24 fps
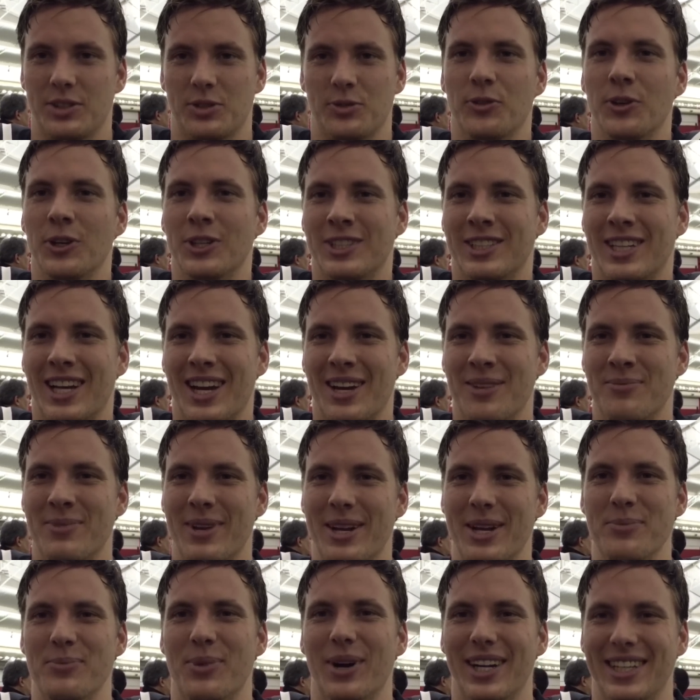it's the first time
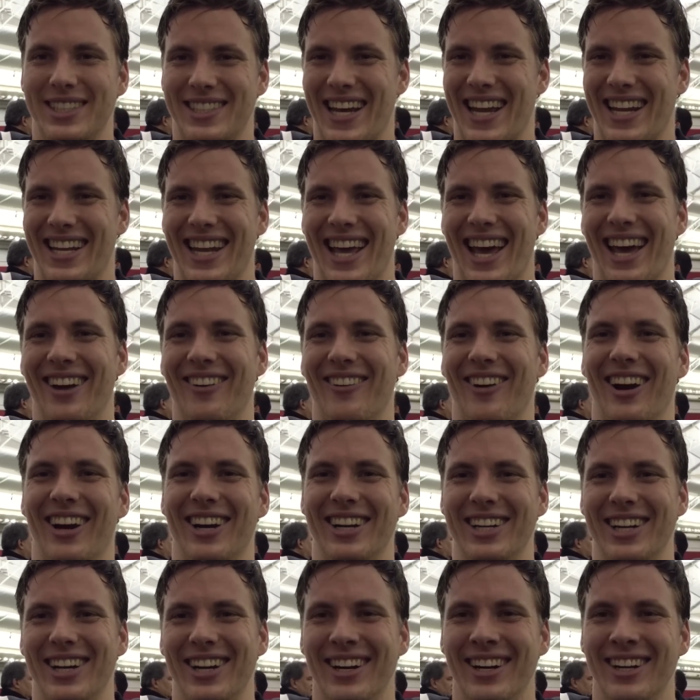anybody's had that around
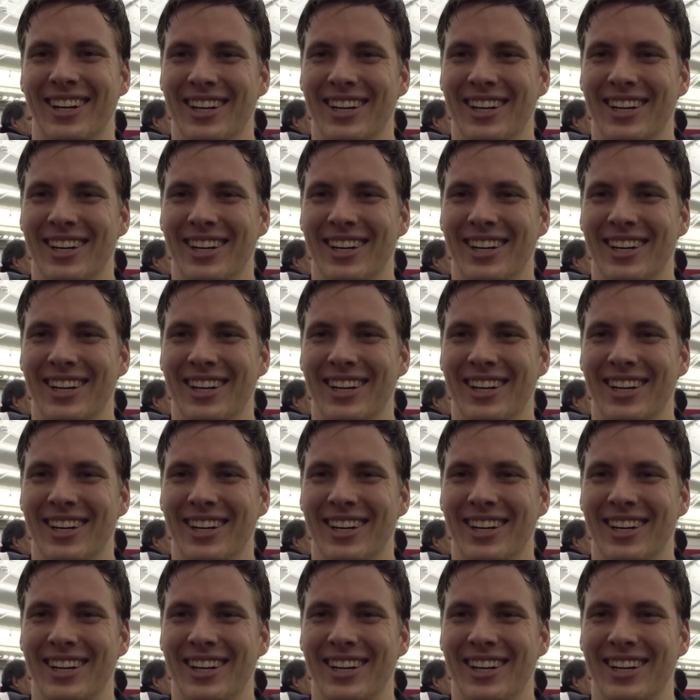here.